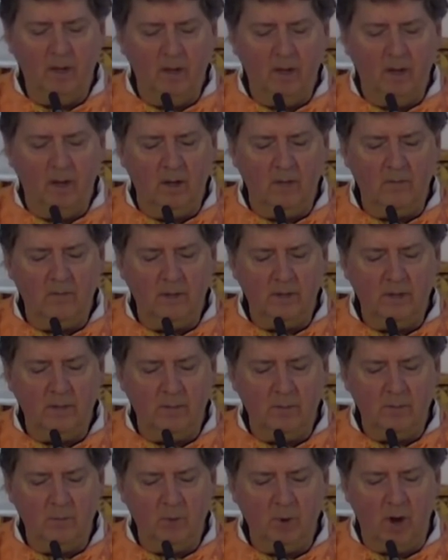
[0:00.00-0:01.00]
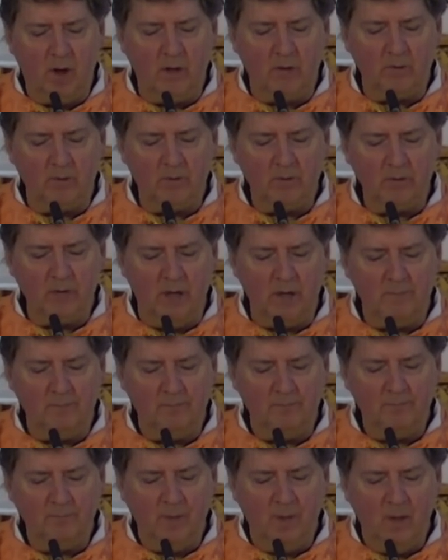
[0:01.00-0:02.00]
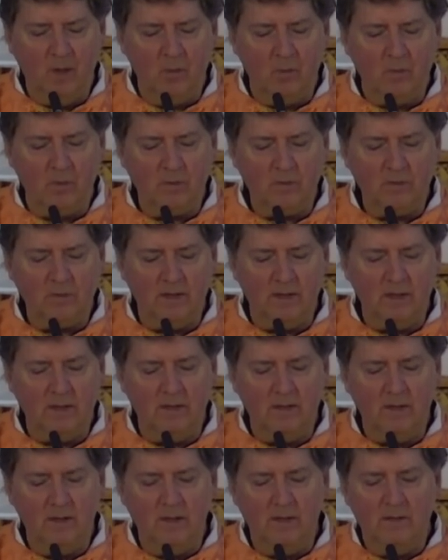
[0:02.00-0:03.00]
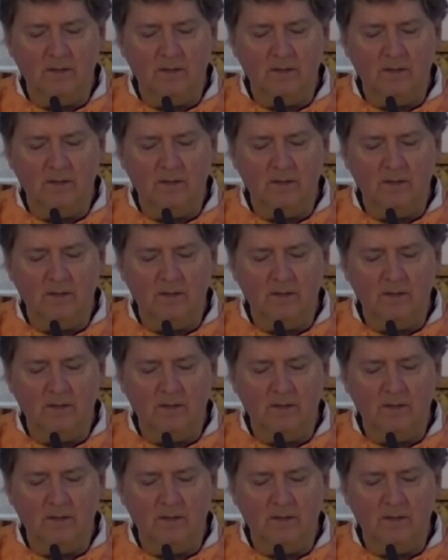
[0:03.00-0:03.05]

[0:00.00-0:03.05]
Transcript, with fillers: of the prodigal son, we see